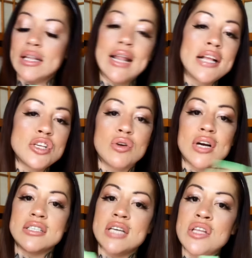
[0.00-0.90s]
let you
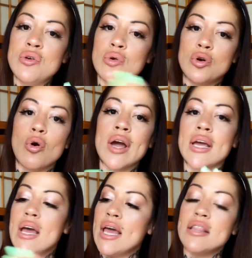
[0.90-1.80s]
continue
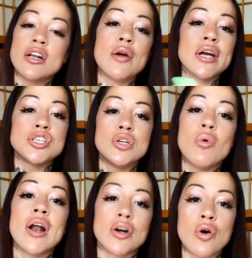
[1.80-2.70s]
going in the direction you
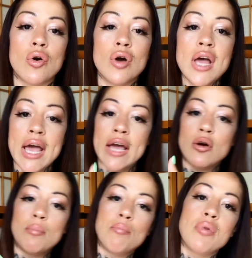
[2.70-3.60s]
want to go.
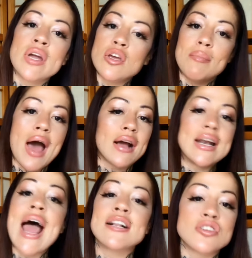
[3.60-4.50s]
It'll bring you back
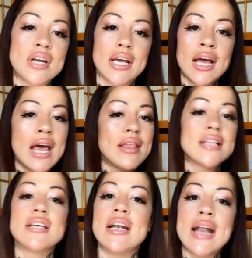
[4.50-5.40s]
naturally.
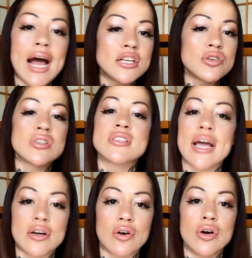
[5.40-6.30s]
That's a natural
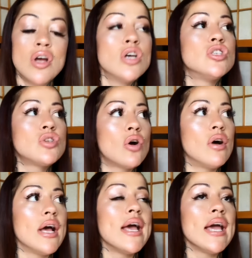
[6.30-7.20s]
cycle. So
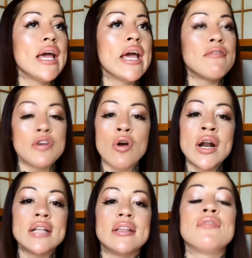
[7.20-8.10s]
if you're
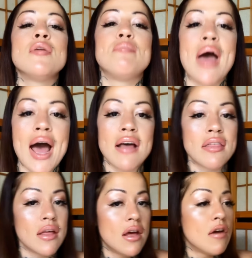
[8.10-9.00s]
on a different
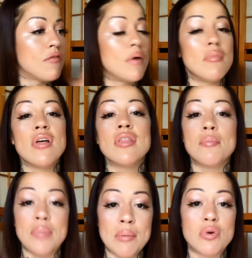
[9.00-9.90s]
path from the
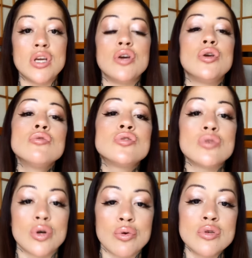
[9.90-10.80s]
people you used
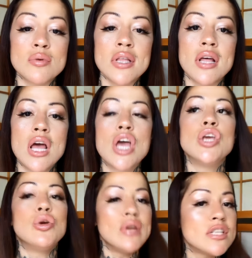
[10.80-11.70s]
to cruise with,
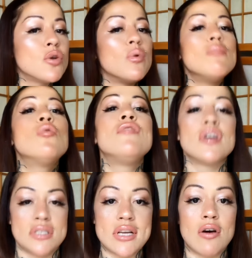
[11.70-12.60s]
you need to remove
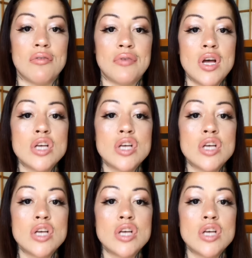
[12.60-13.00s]
yourself